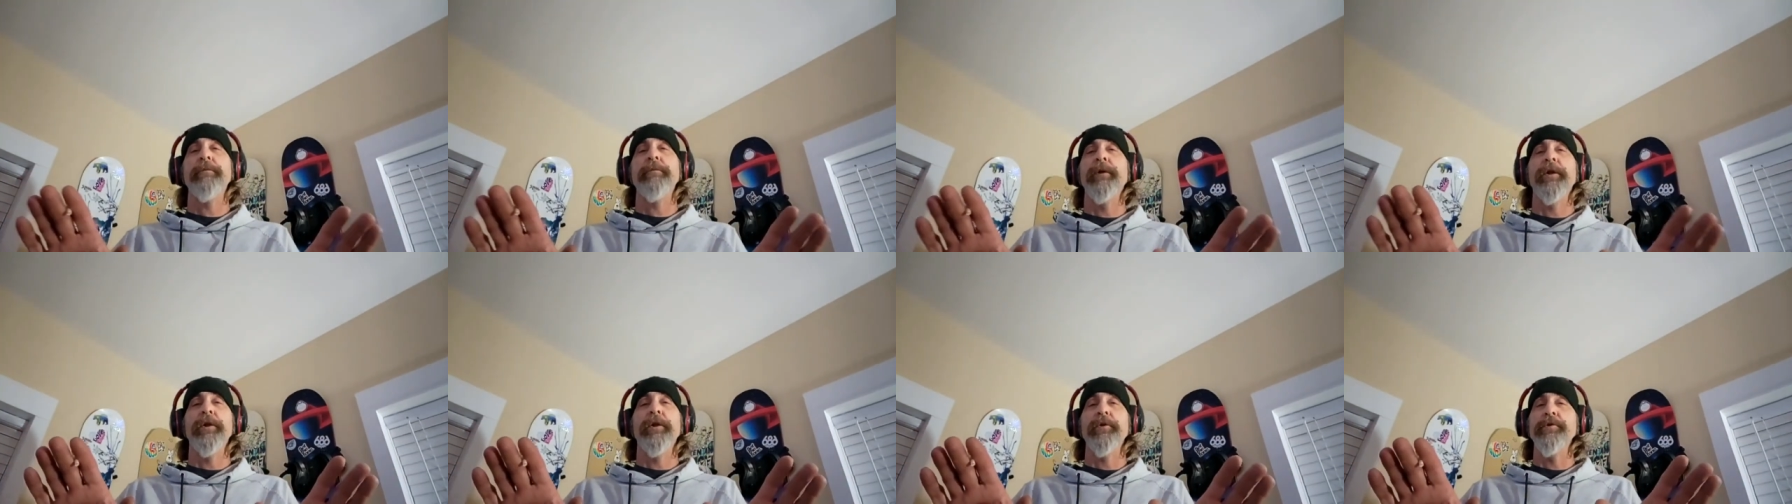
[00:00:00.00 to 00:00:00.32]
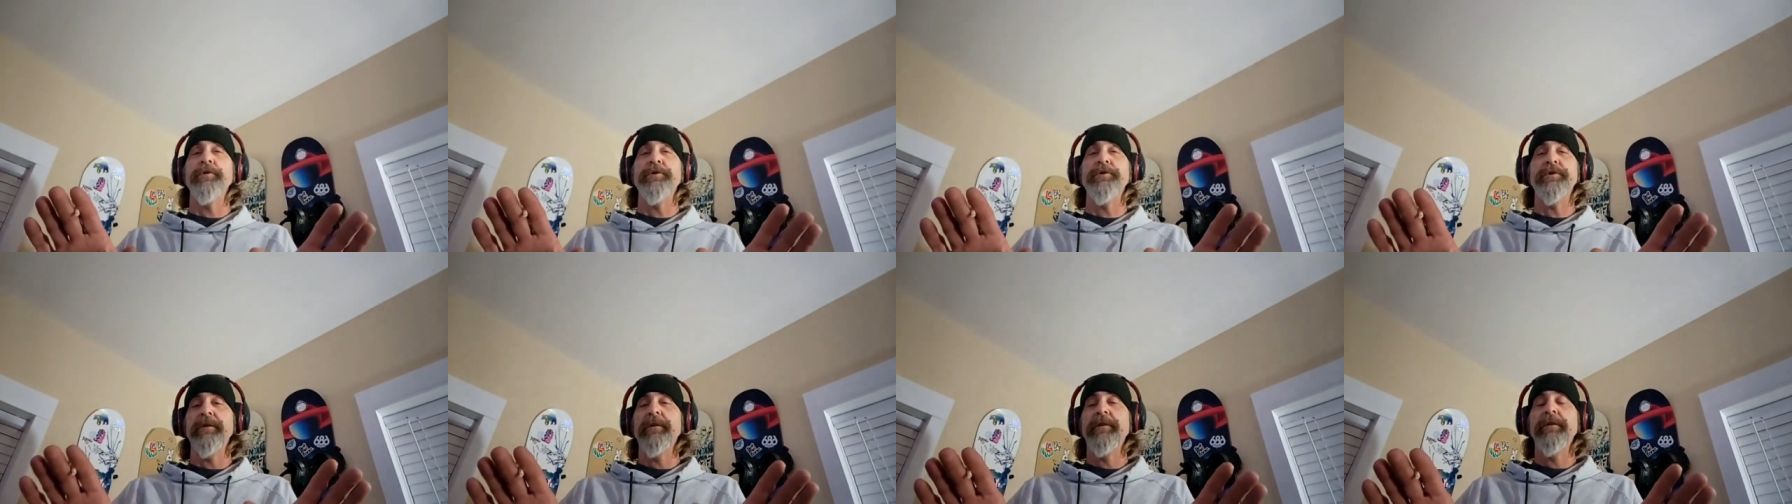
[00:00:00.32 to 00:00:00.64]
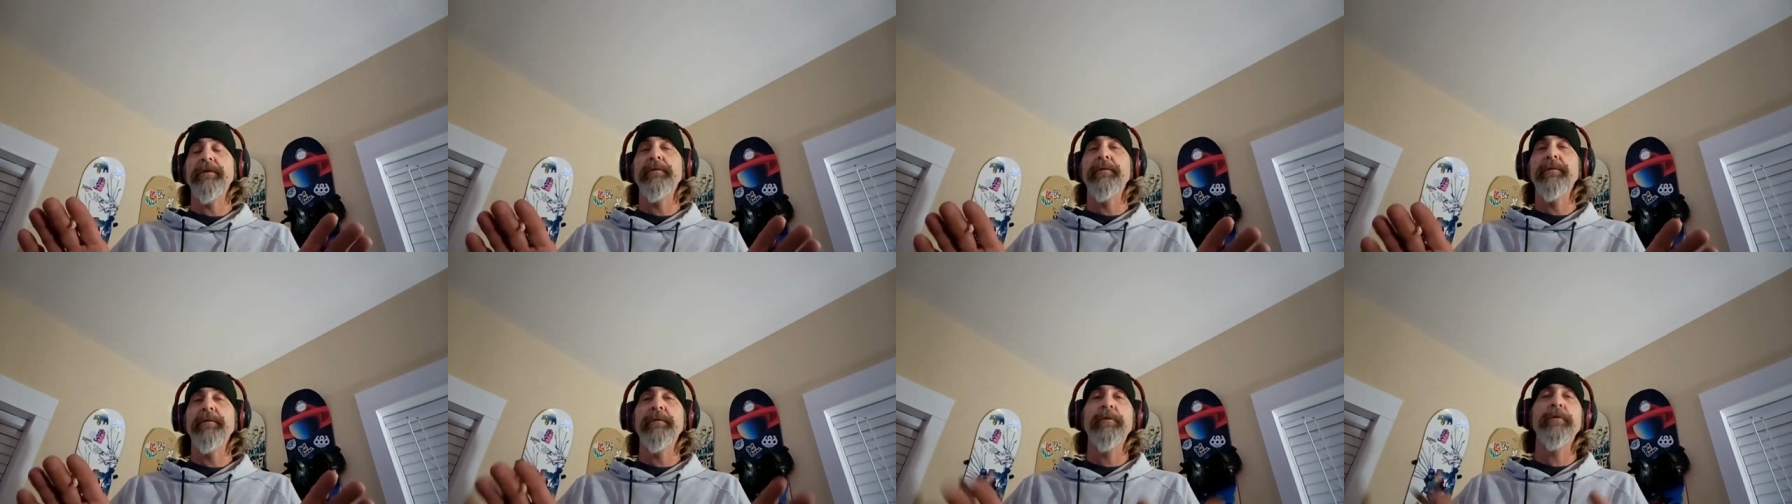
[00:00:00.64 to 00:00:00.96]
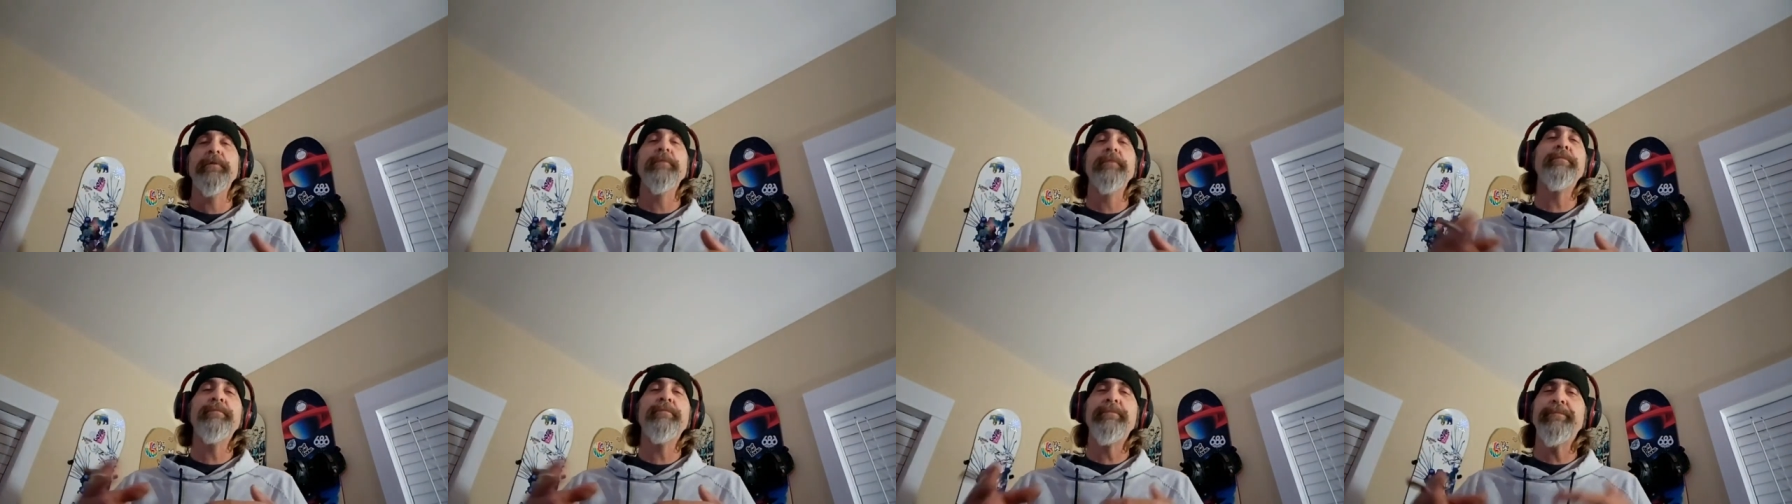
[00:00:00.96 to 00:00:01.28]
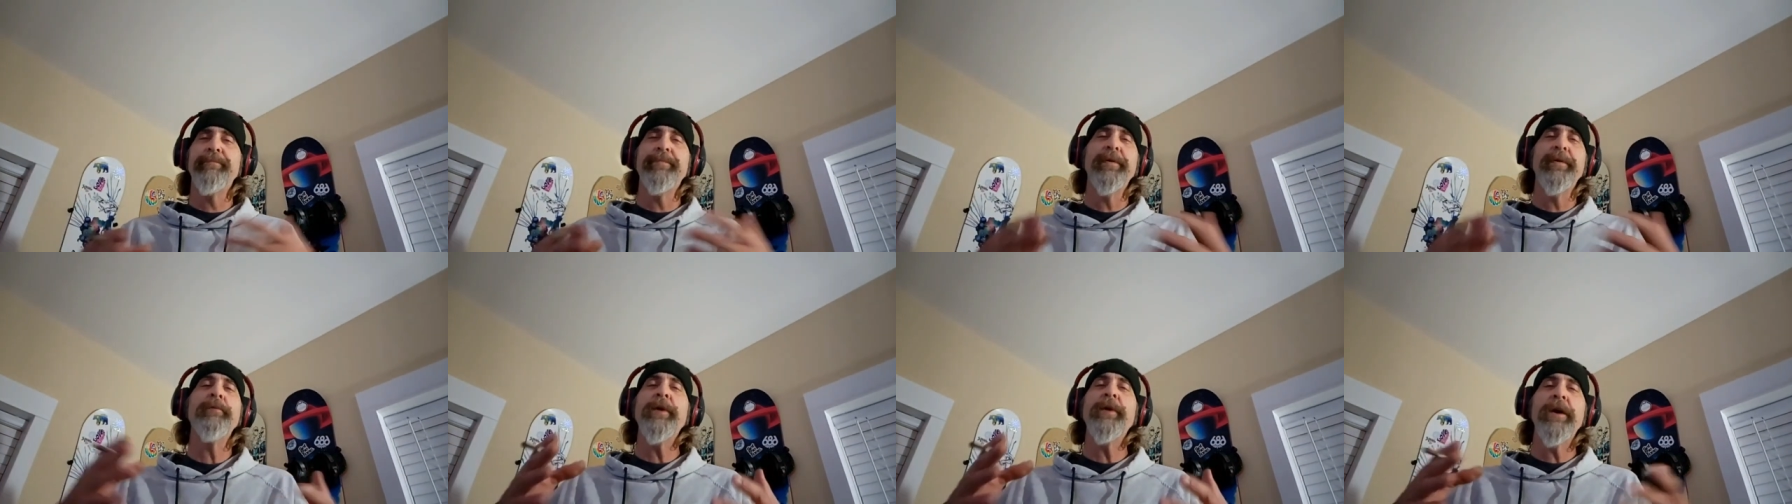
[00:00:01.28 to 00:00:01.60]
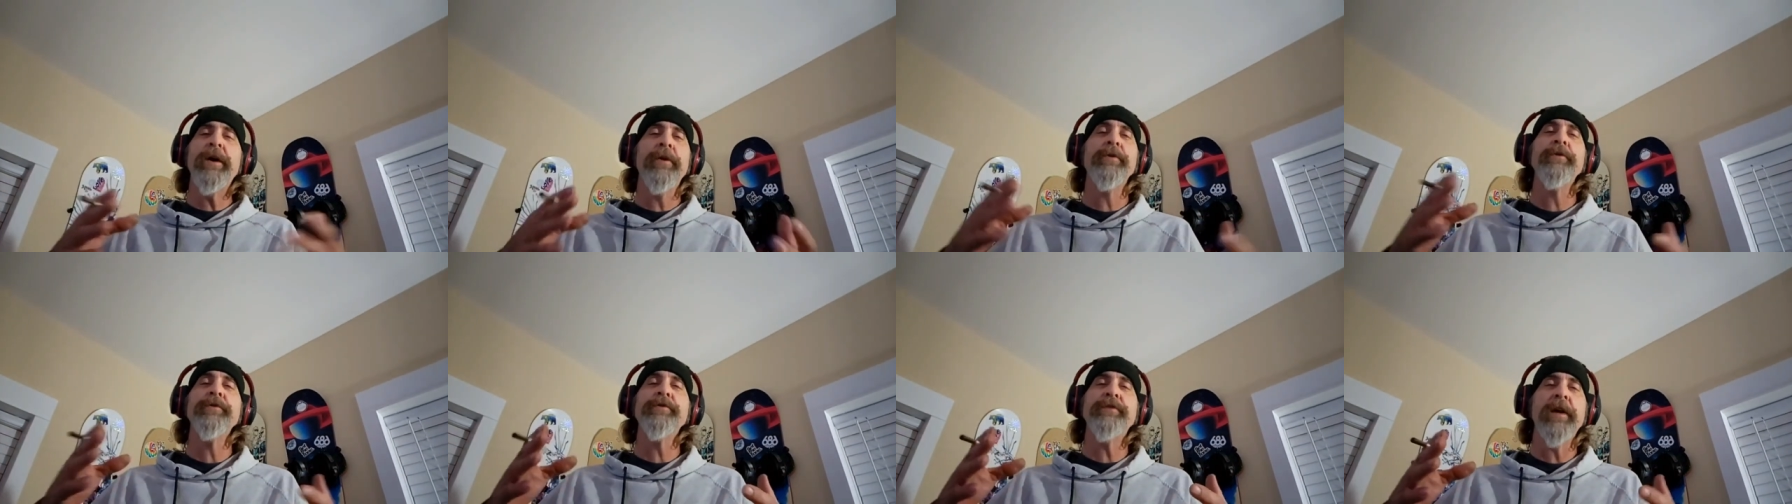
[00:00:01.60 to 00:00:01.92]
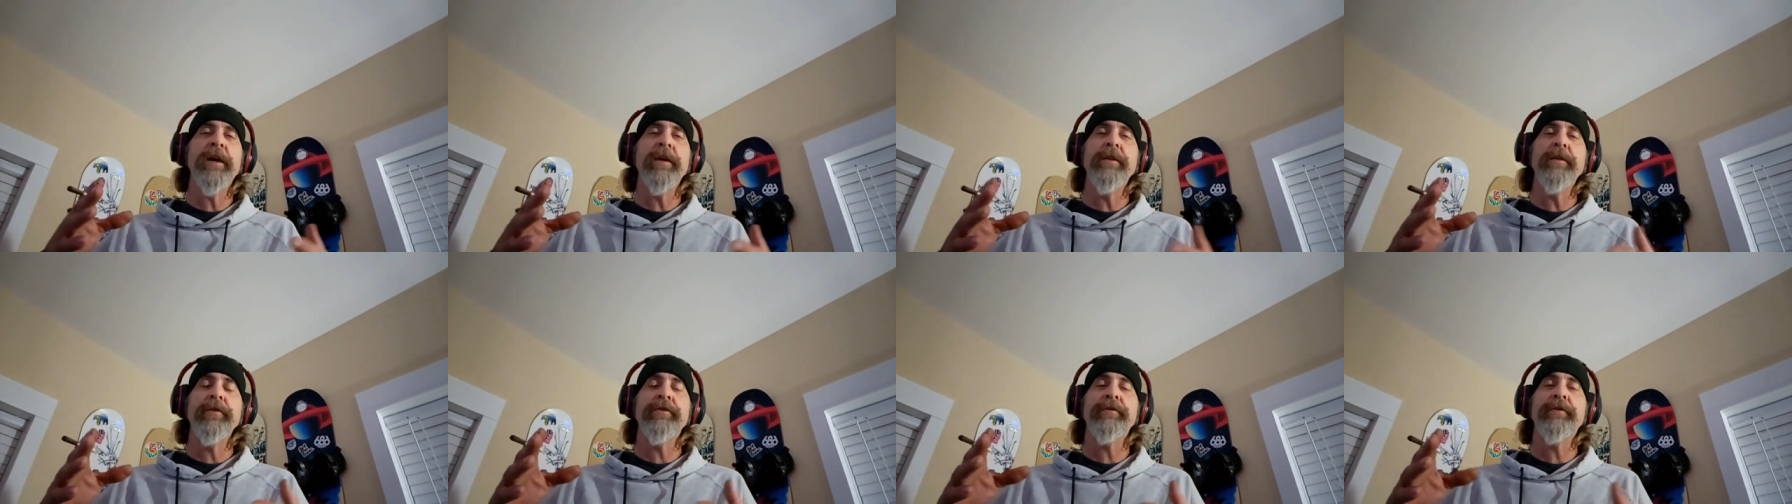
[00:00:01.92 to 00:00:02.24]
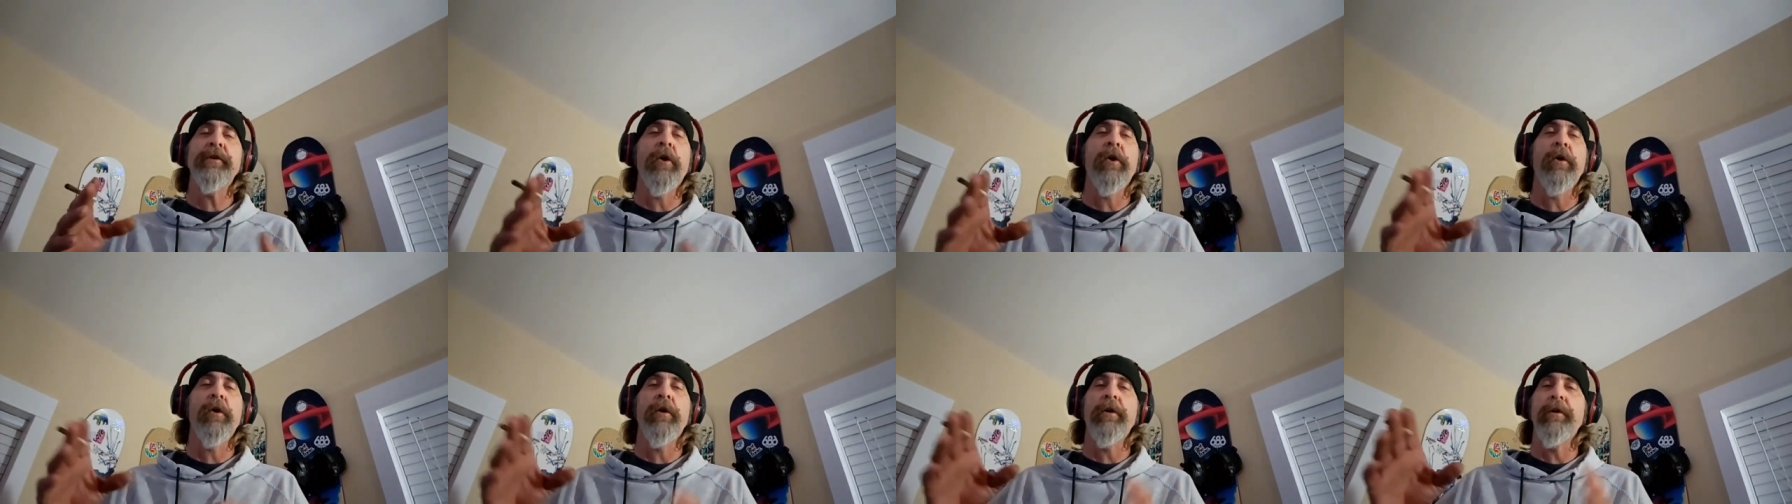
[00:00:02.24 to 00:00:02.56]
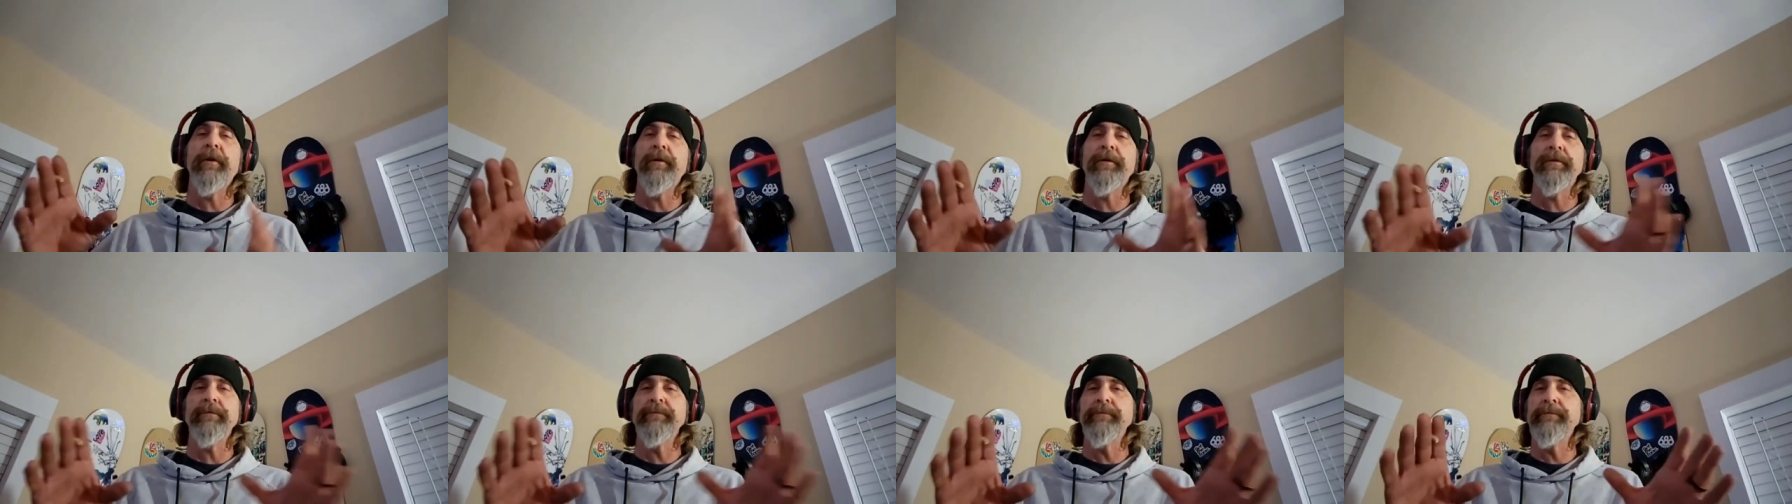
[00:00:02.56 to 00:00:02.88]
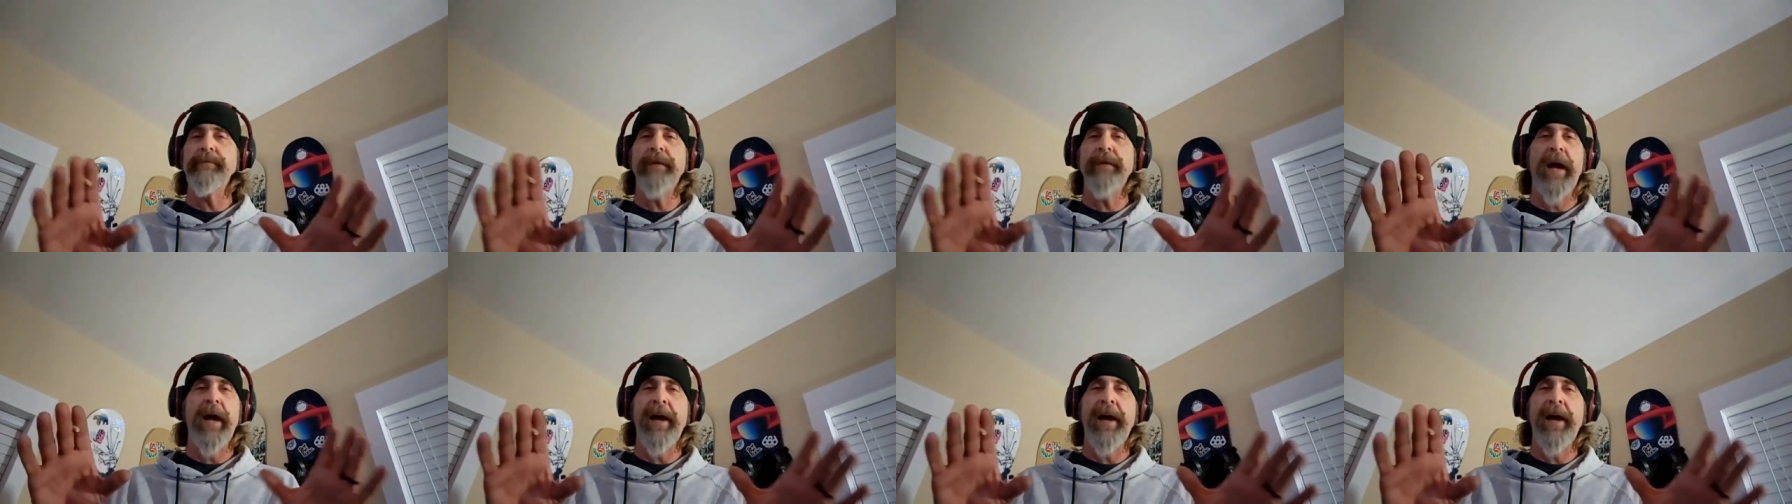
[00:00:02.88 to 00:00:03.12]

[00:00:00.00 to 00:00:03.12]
to Jim Belushi, but we understand the star